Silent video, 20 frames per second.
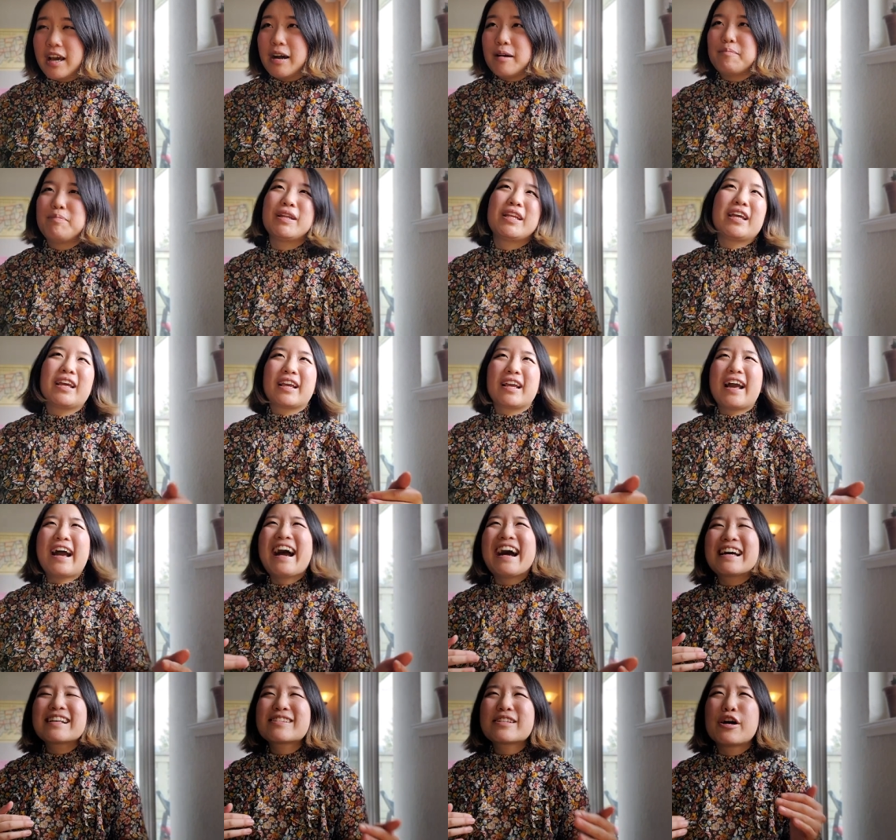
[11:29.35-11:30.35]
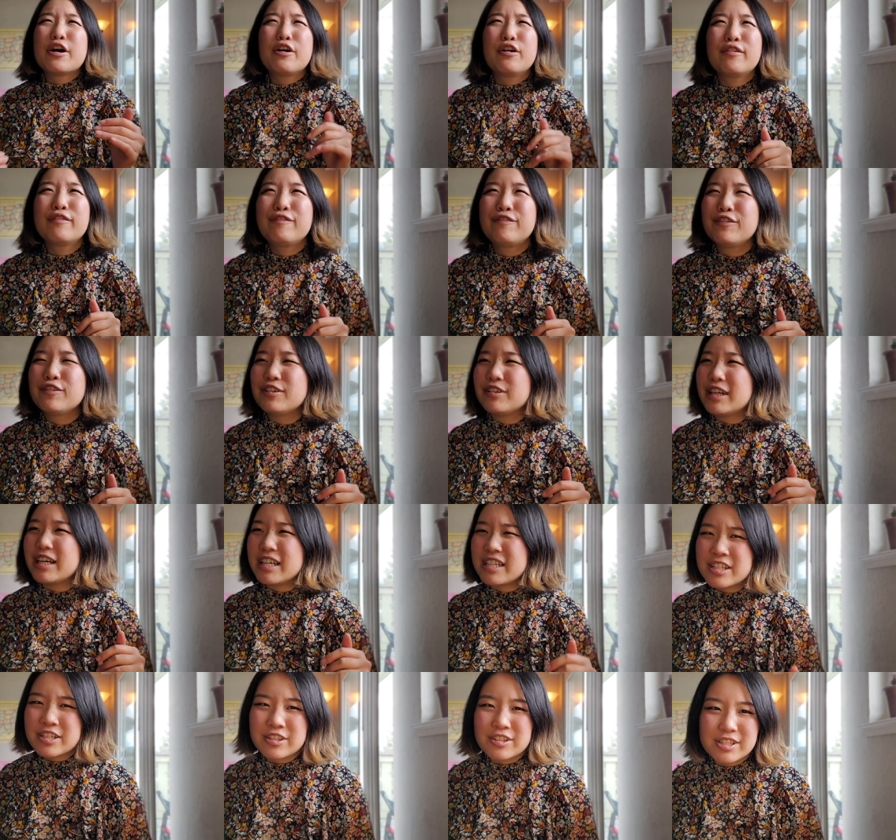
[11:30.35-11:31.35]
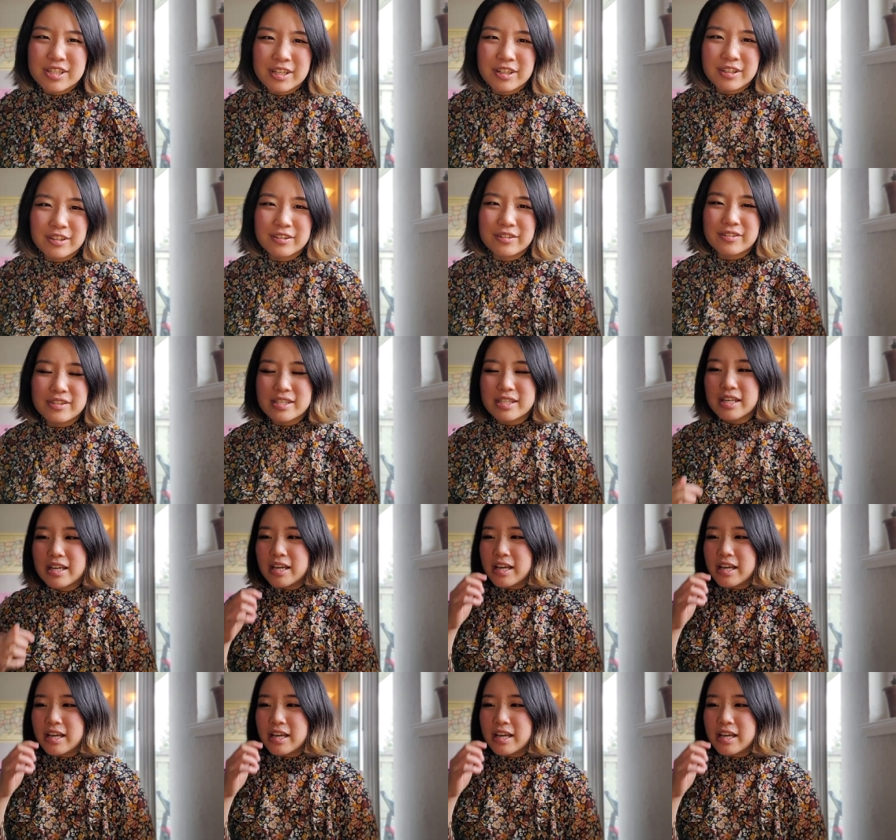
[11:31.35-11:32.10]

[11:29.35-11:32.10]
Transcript: but it has hopeful undertones.